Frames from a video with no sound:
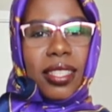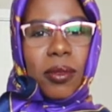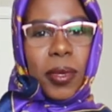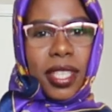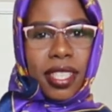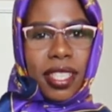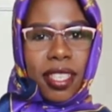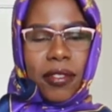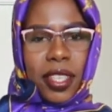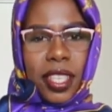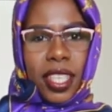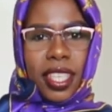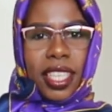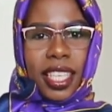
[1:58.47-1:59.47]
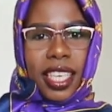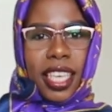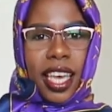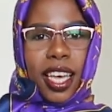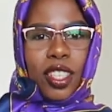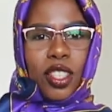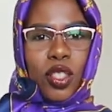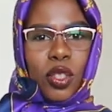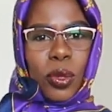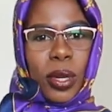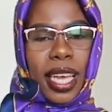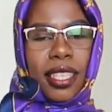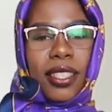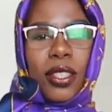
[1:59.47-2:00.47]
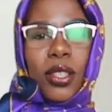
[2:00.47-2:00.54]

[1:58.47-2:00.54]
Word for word: specifically a dress